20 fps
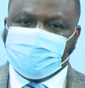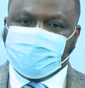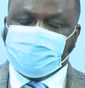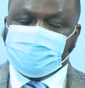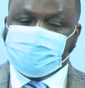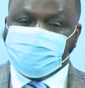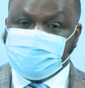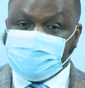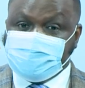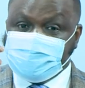
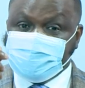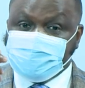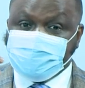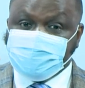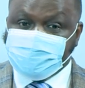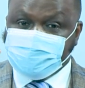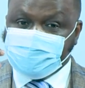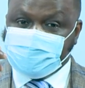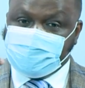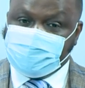with, within
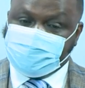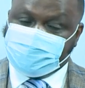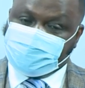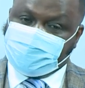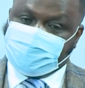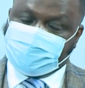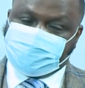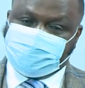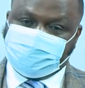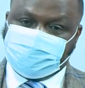the urinary
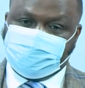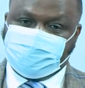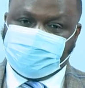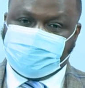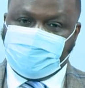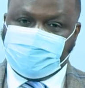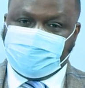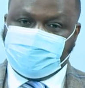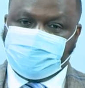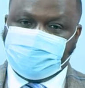tract,
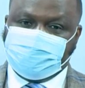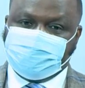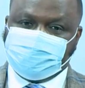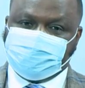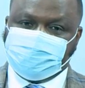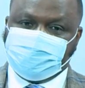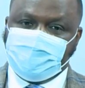rather.